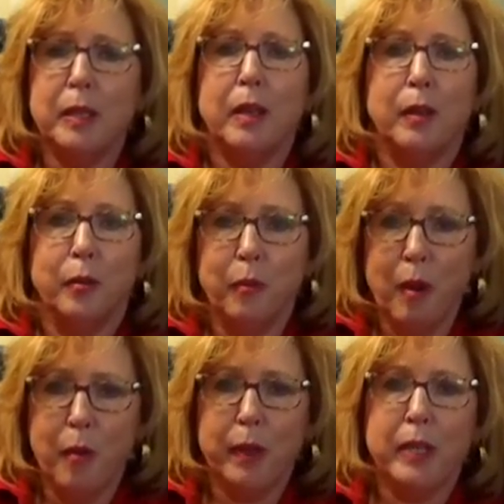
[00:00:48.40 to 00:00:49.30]
and
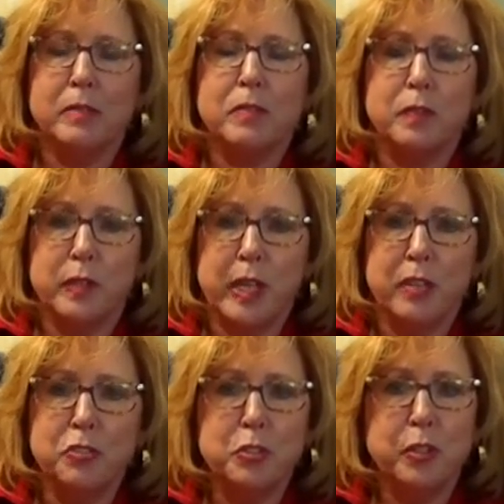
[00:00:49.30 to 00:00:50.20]
growing as a
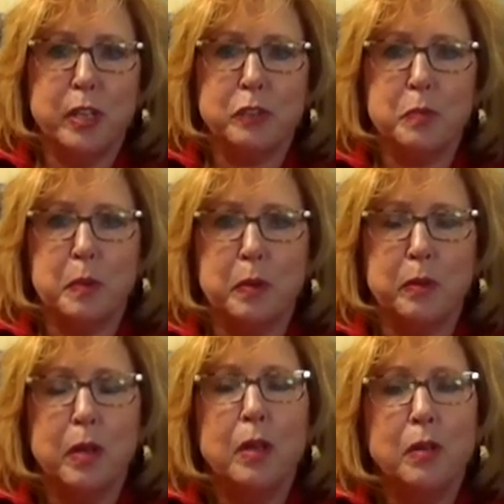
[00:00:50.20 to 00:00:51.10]
vocational expert
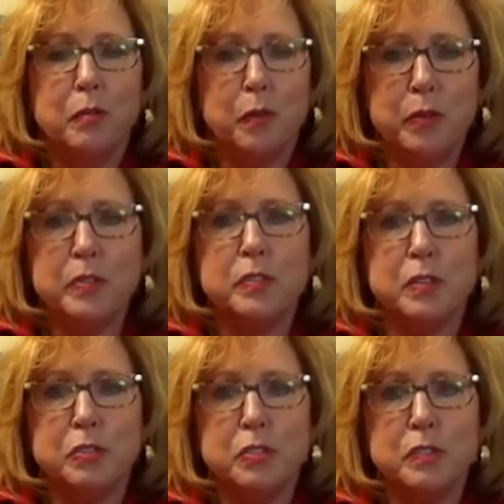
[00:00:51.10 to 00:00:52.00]
for the
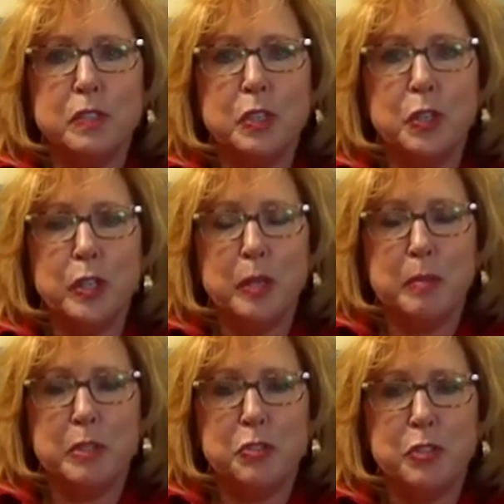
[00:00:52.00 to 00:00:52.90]
Social Security
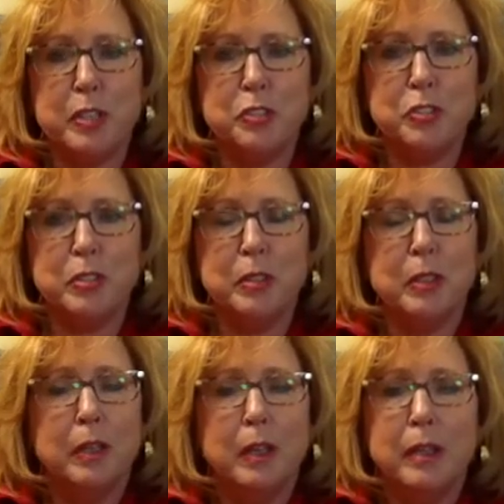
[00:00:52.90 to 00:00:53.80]
Administration.
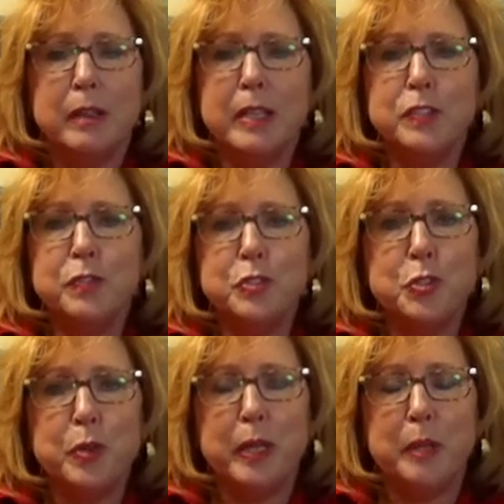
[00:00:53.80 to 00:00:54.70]
Thanks for
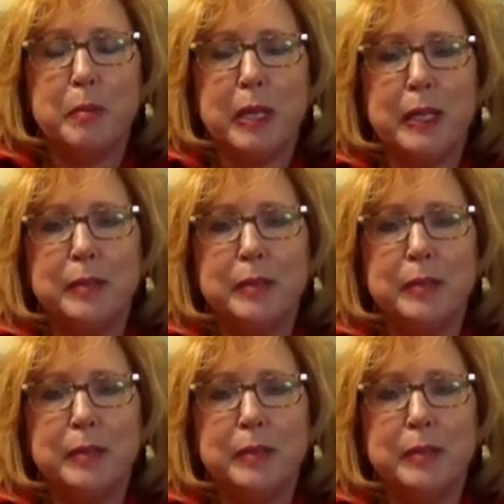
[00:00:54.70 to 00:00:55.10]
joining me.